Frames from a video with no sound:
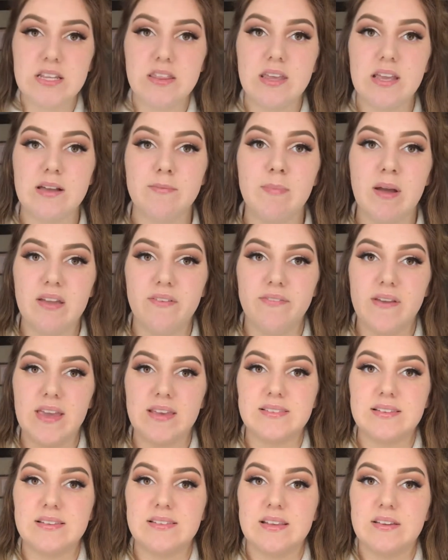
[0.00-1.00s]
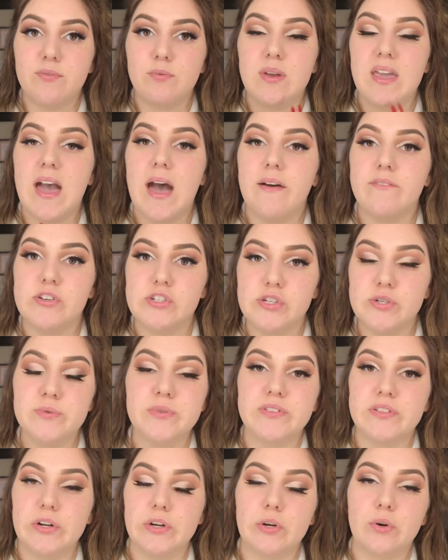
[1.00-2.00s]
to think of my face as if we have two
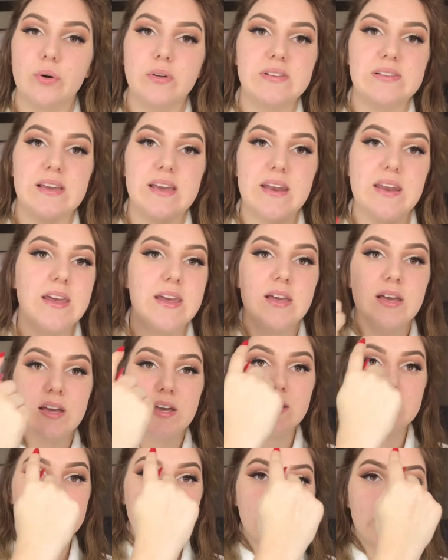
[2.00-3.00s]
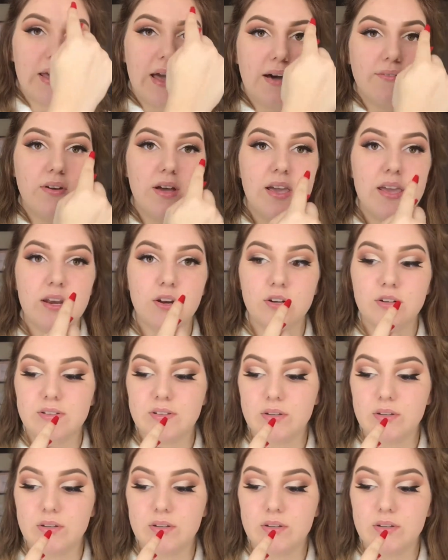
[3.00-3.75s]
circles in it. So we have an inner